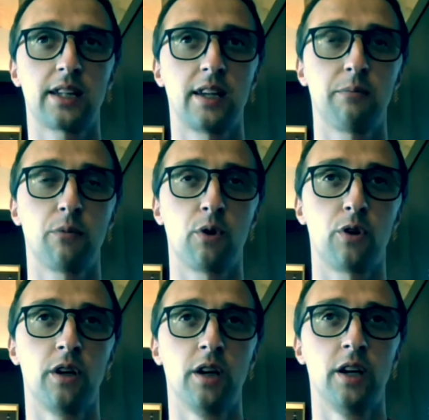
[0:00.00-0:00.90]
in a
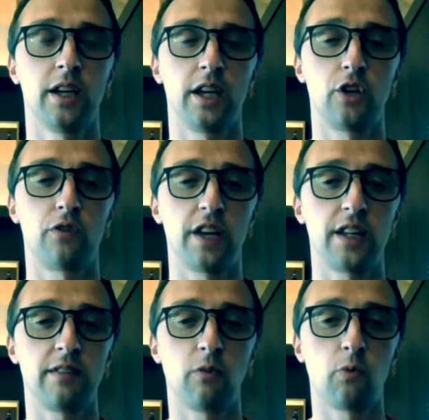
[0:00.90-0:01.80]
more
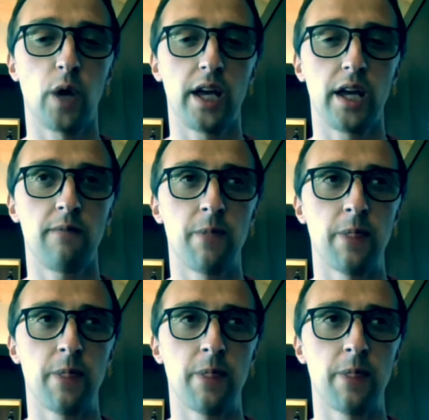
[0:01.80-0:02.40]
innovative way.